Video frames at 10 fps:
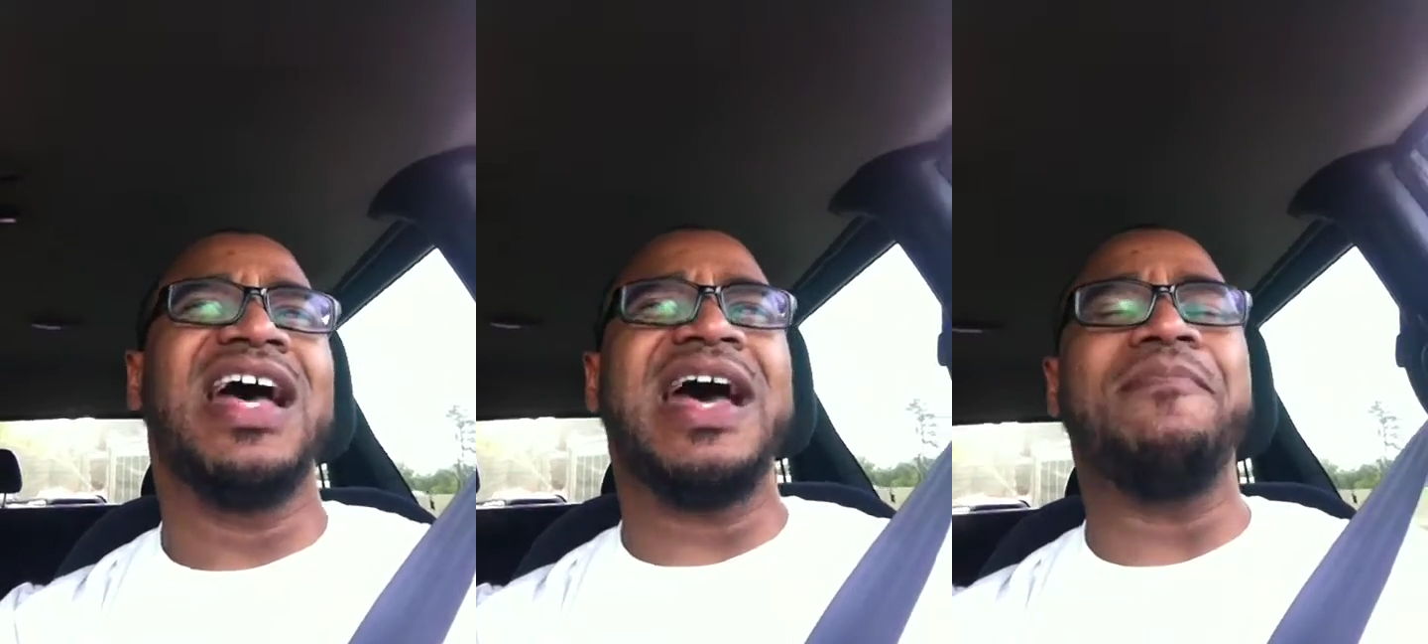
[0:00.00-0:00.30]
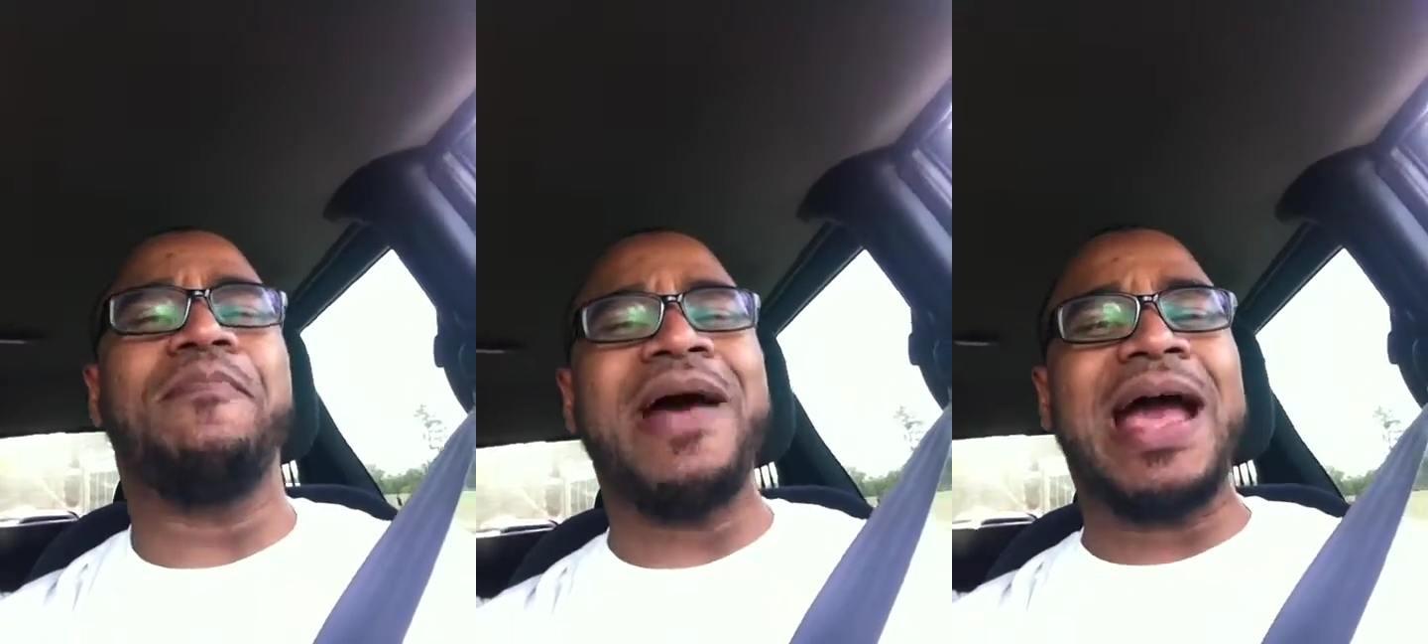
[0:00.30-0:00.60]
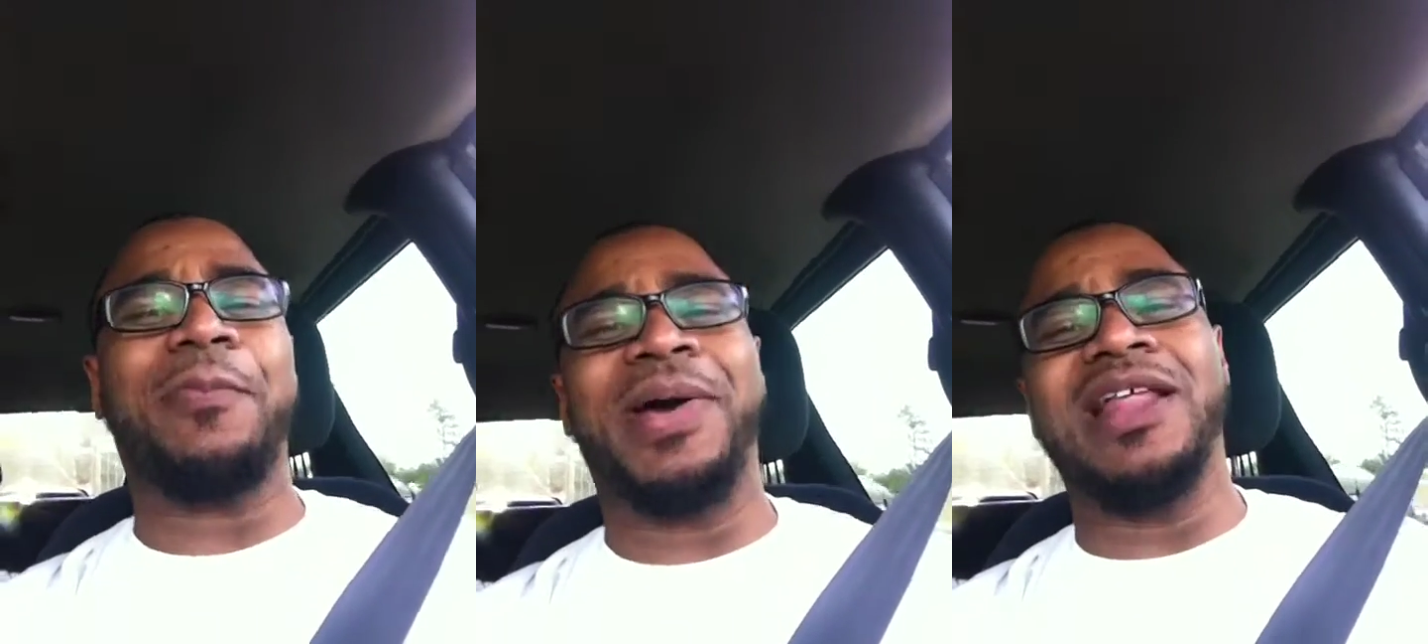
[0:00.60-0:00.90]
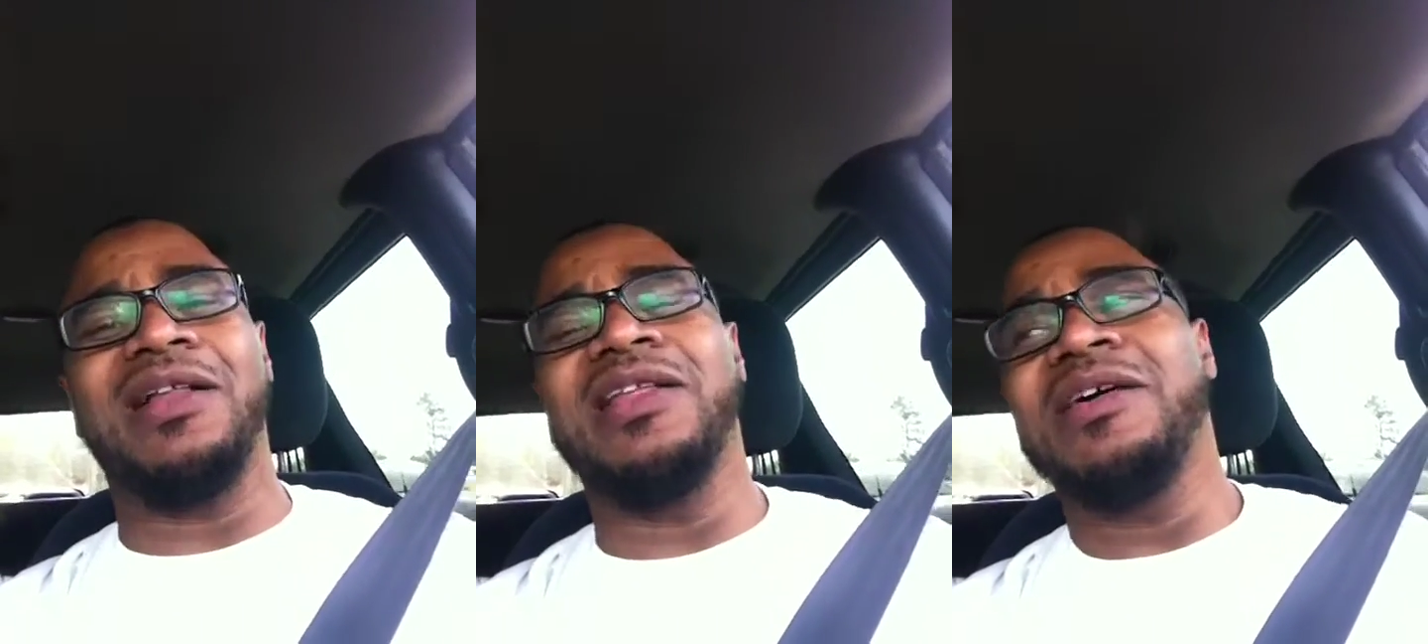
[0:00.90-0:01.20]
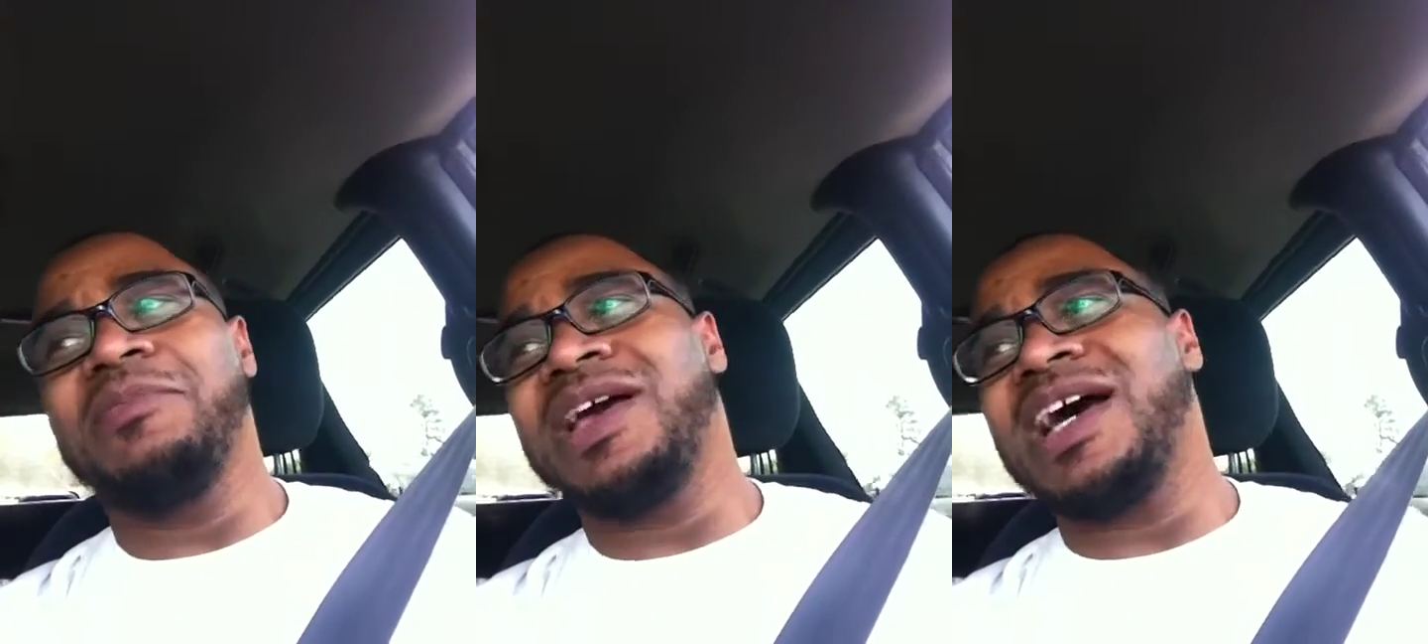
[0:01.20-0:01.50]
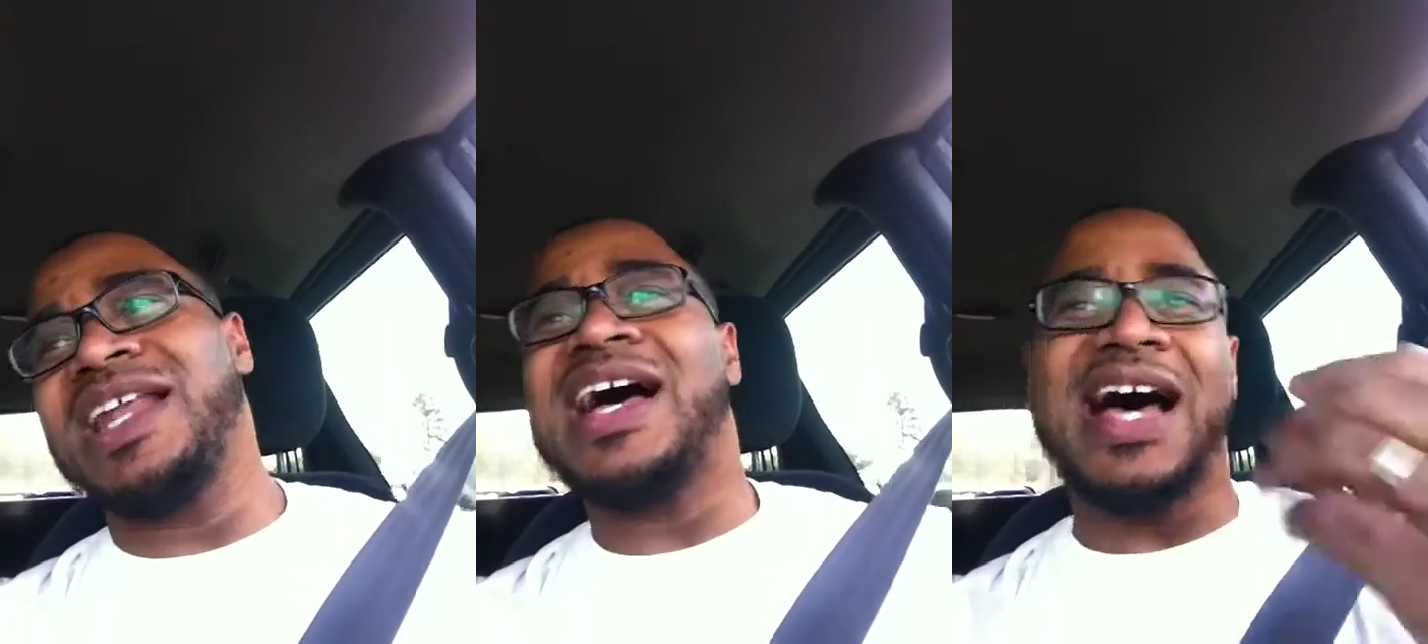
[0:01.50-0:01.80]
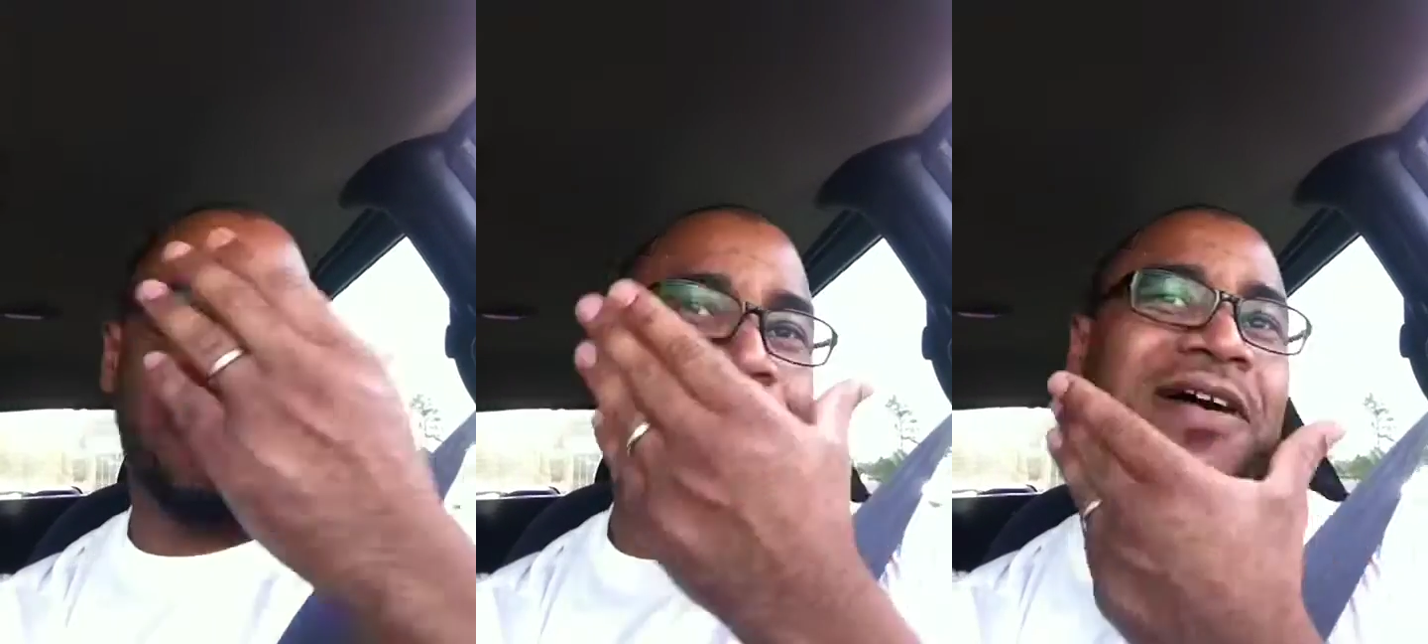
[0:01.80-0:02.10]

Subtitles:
and backpedal because the other